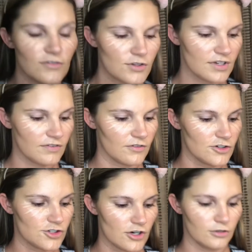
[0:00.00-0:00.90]
of you that have
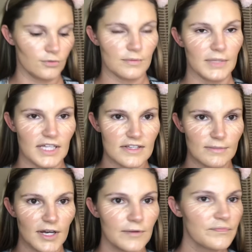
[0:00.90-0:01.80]
ever struggled with
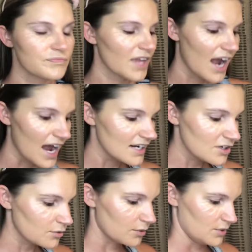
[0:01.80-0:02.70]
melasma, I
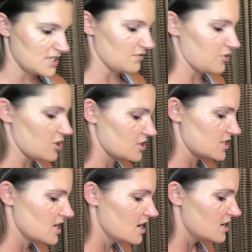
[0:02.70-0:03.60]
didn't know what it was at
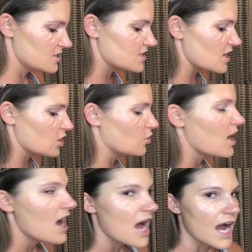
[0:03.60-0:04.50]
first.
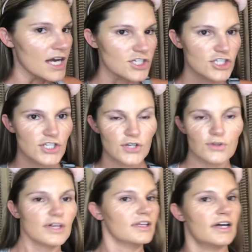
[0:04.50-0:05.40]
So I just
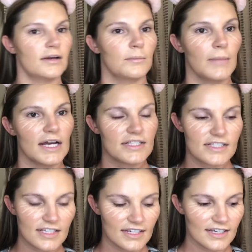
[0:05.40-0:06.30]
knew that like my
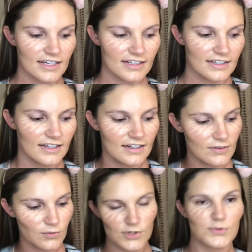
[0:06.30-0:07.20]
skin
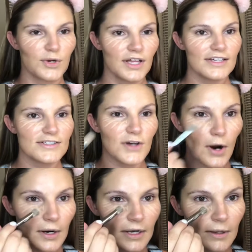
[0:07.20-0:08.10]
was really
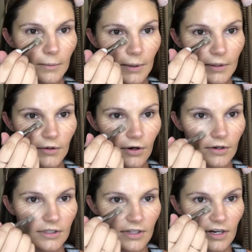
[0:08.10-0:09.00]
dark, getting really
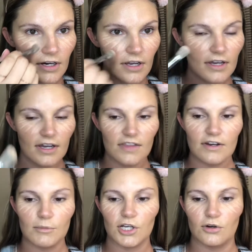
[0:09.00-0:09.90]
dark right there. And
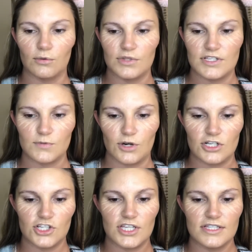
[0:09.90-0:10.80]
then I'm gonna go in with this
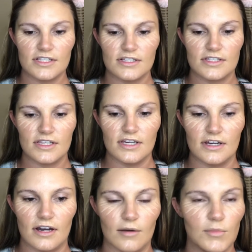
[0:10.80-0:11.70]
brush. This is
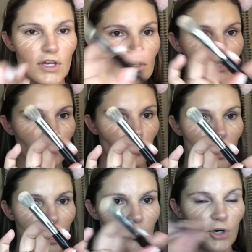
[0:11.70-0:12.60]
the
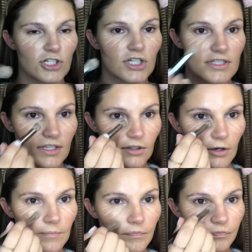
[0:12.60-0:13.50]
Sephora Airbrush Concealer.